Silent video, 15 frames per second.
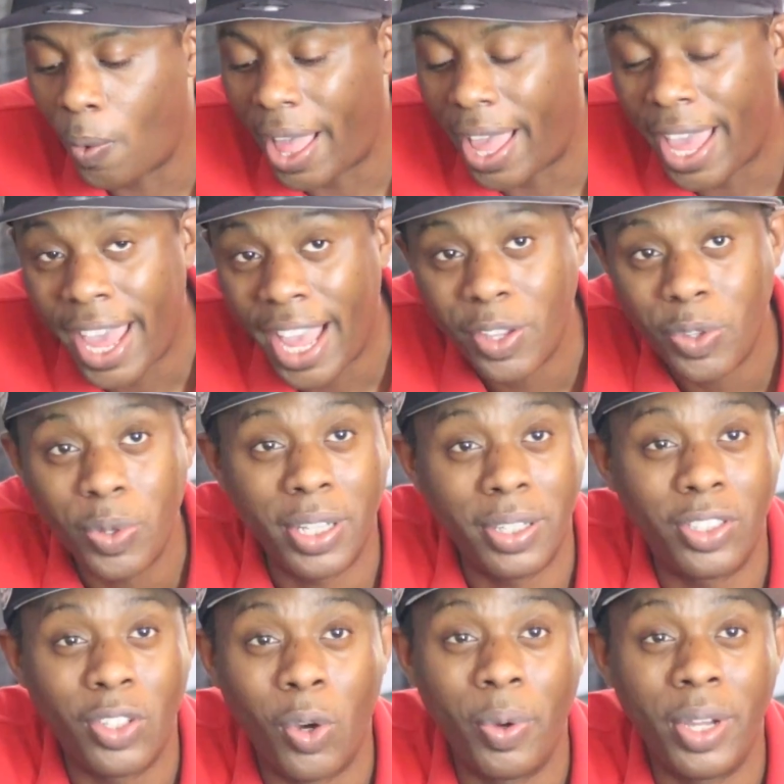and you
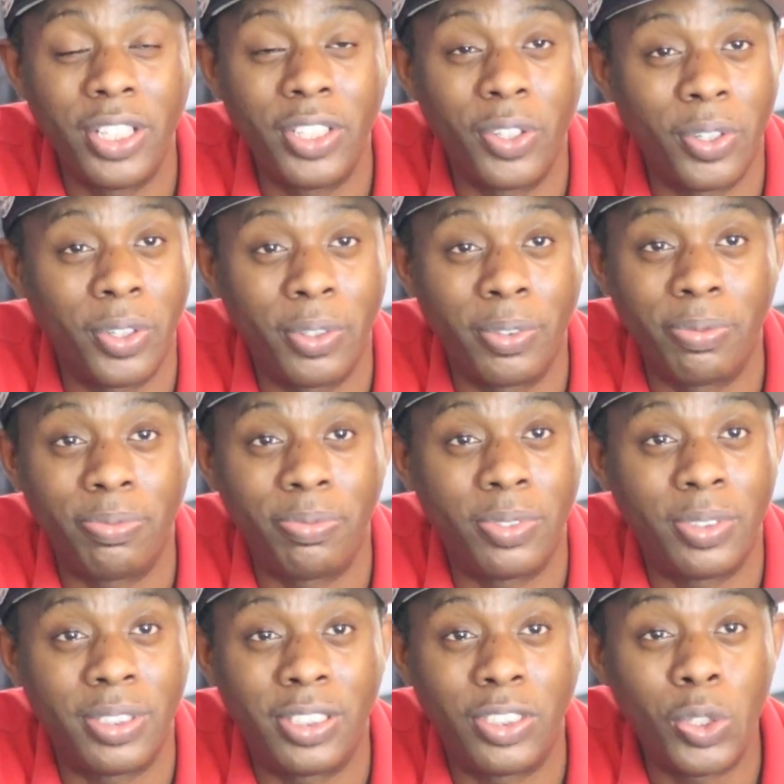could throw in your
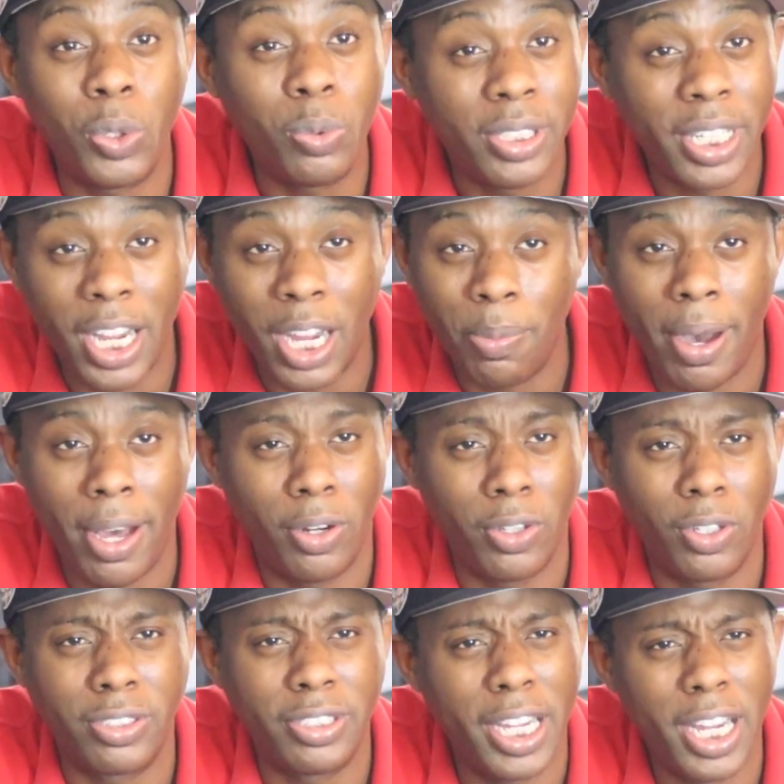2 terabyte or
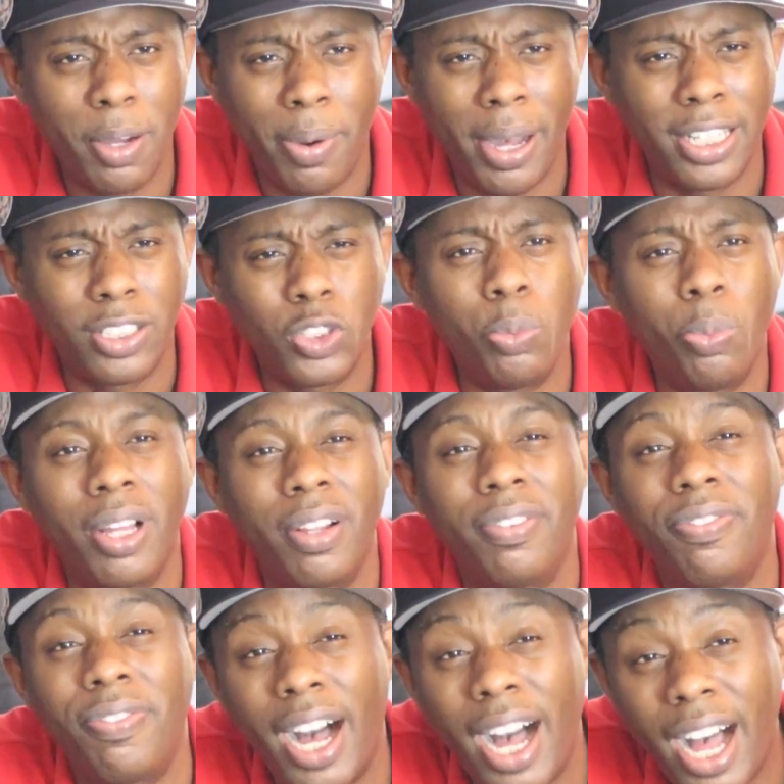your terabyte
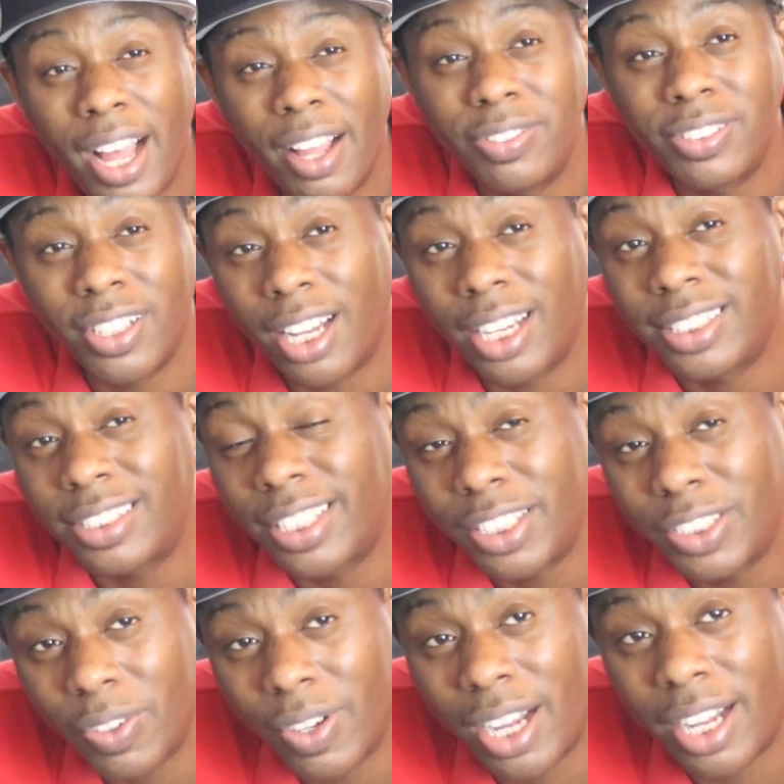2.5 solid
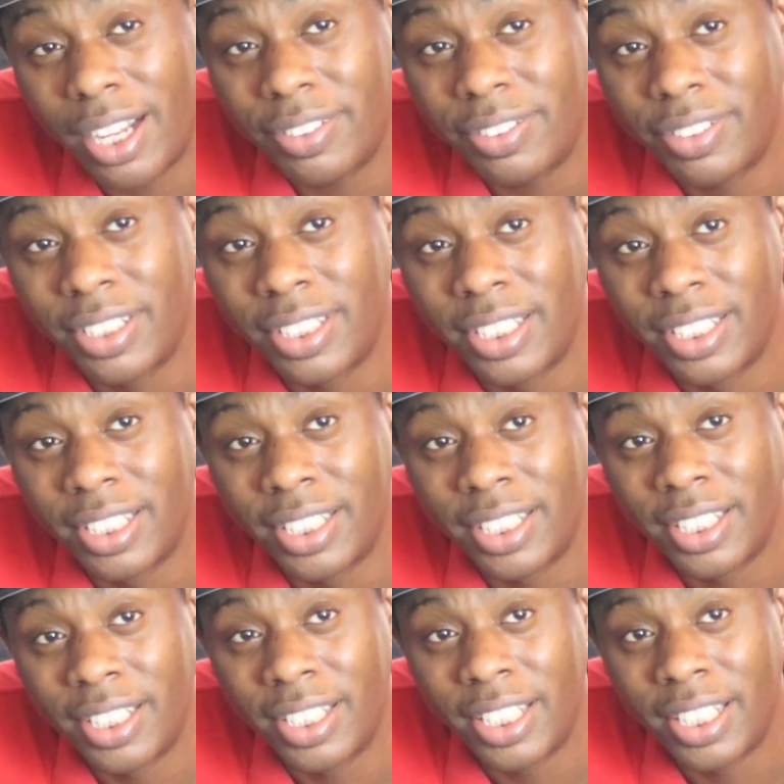state drive.
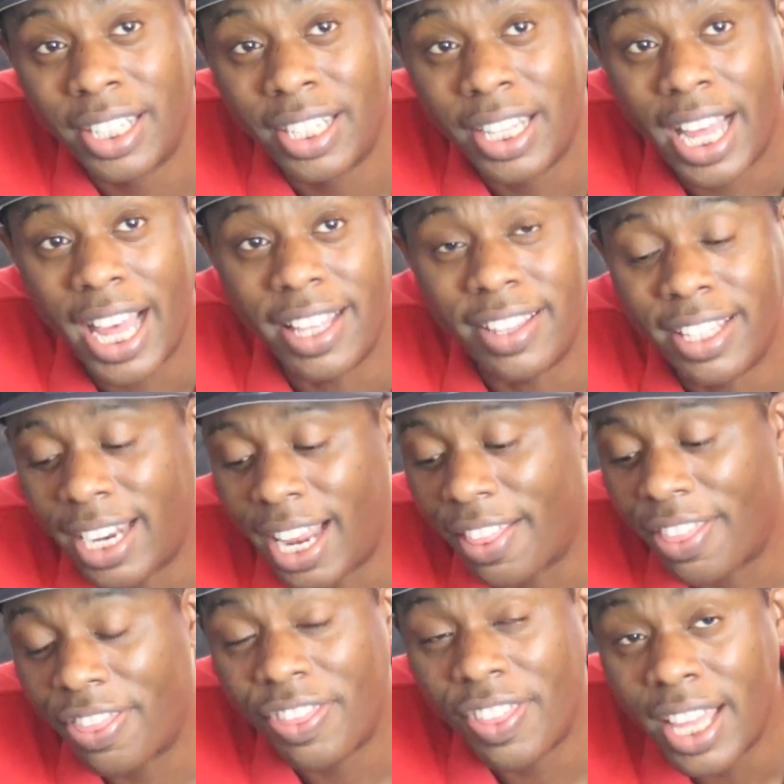And then I
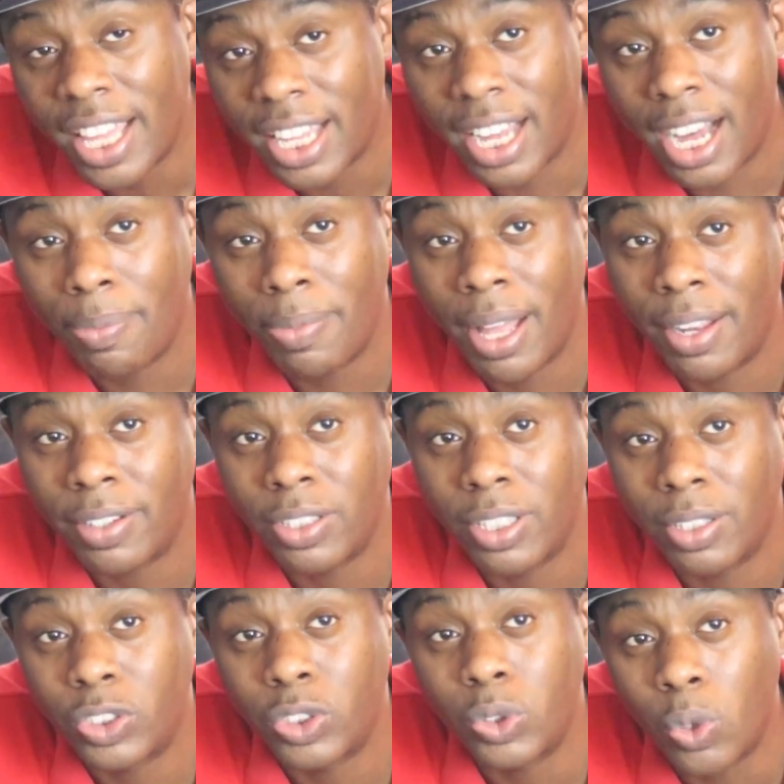think, I'm not
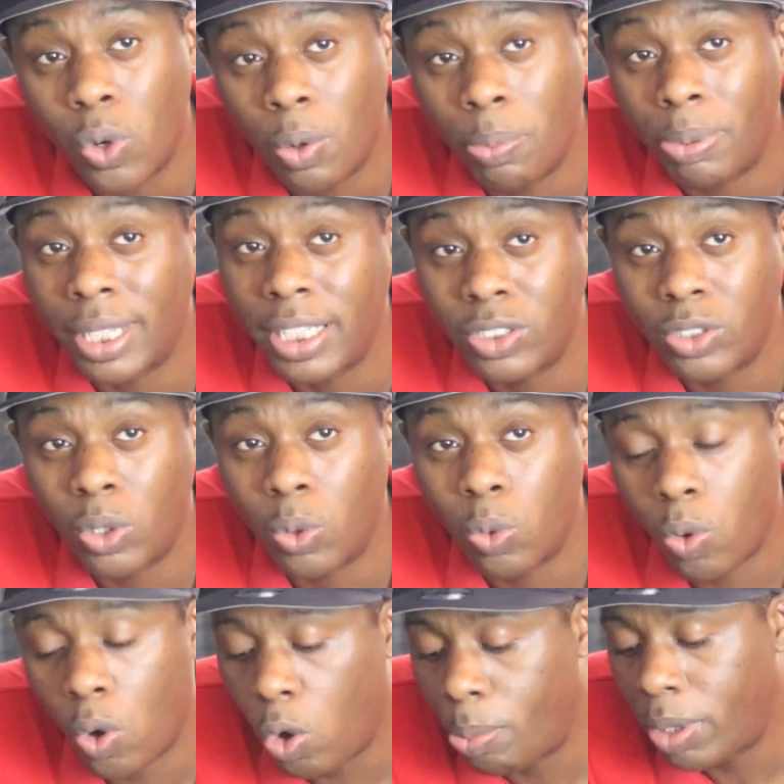sure, please don't
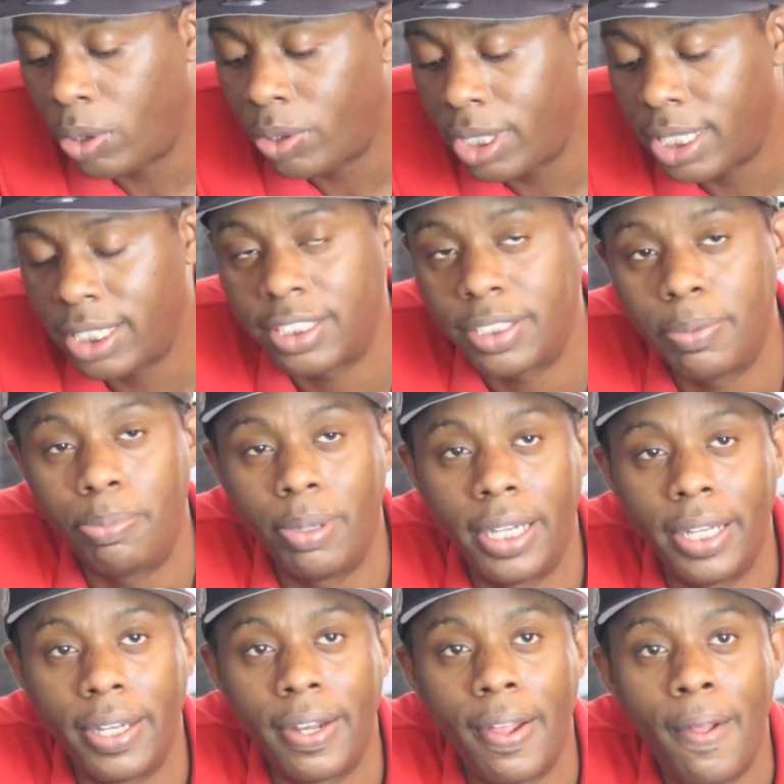quote me on this,
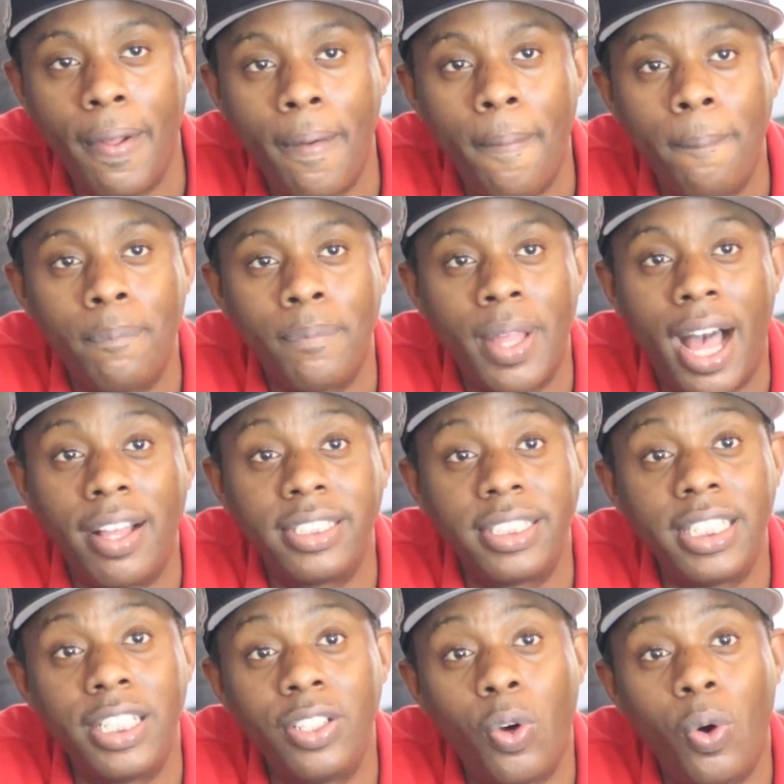but I've
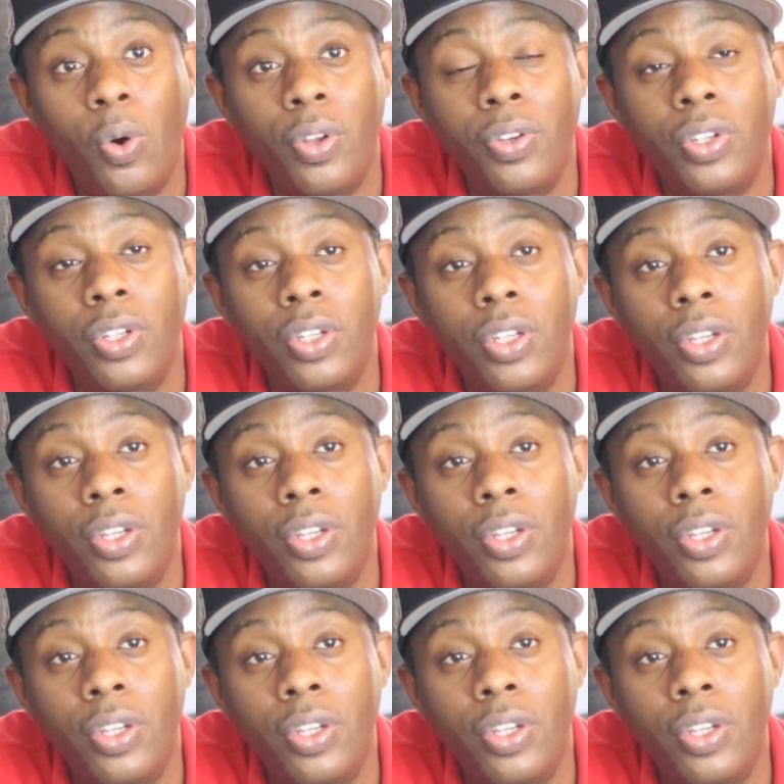seen on